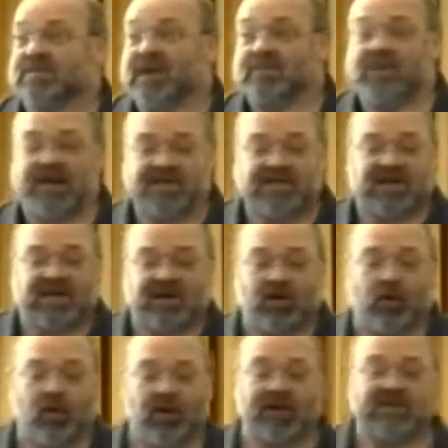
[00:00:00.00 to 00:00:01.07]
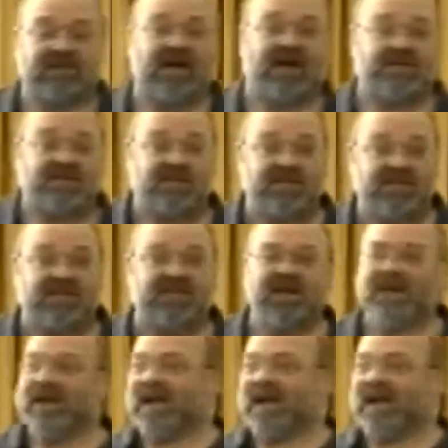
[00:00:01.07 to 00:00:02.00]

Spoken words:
And basically all it does is